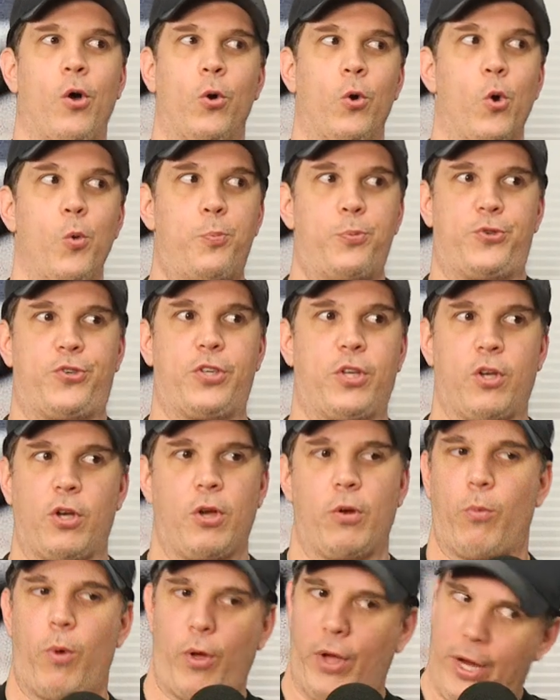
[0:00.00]
Oops.
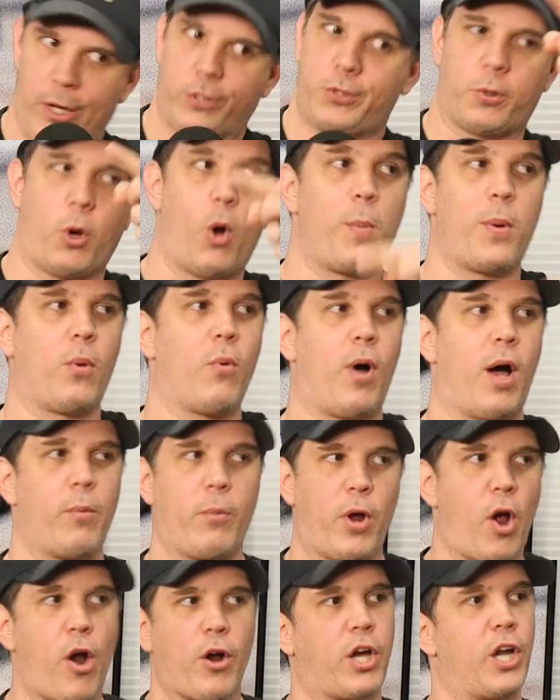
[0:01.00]
Well, here's Obi-Wan.
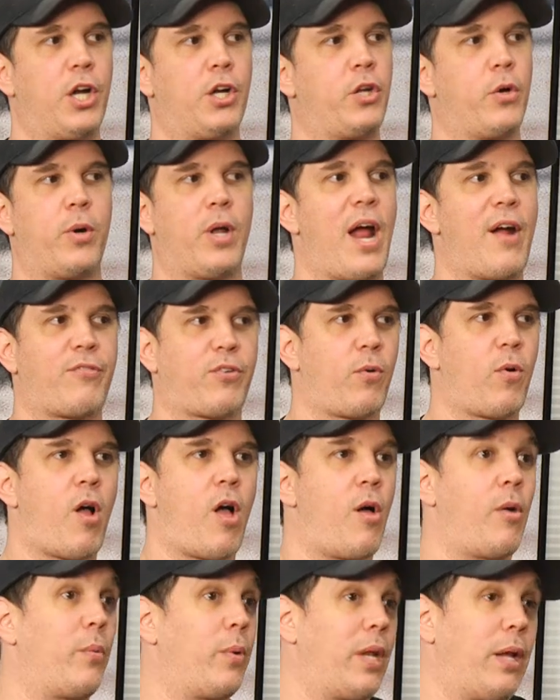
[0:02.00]
We are going to do it after
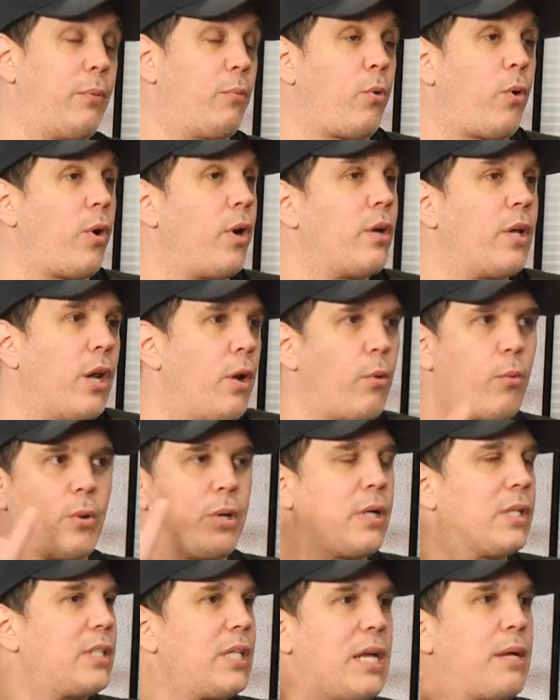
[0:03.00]
all. When they weren't, you know,
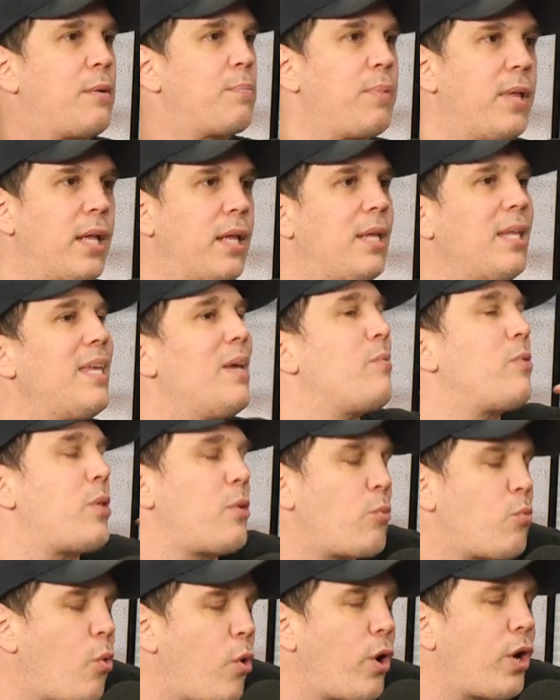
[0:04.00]
because they weren't going to do it. When
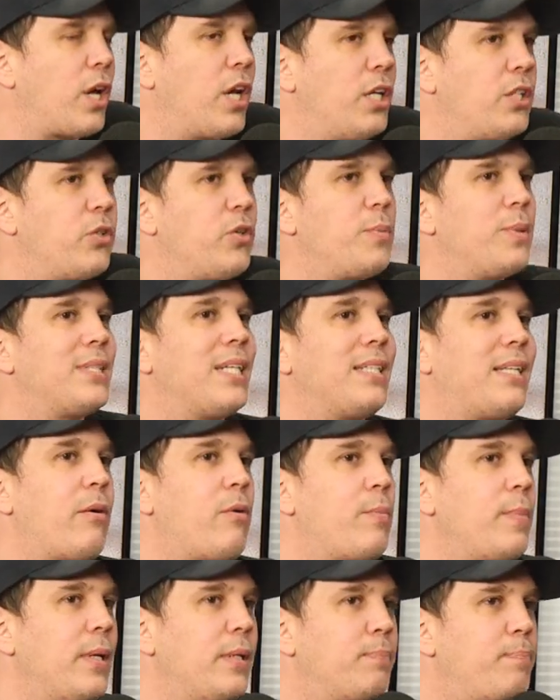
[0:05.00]
they weren't going to do it, because that
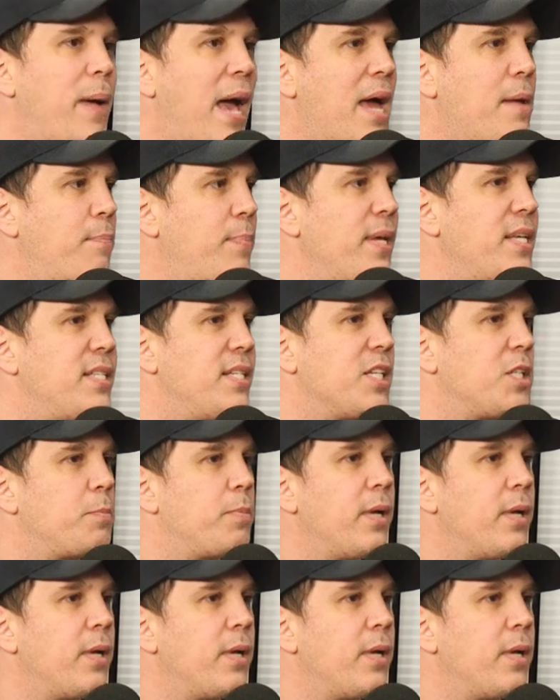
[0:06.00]
would be bad business.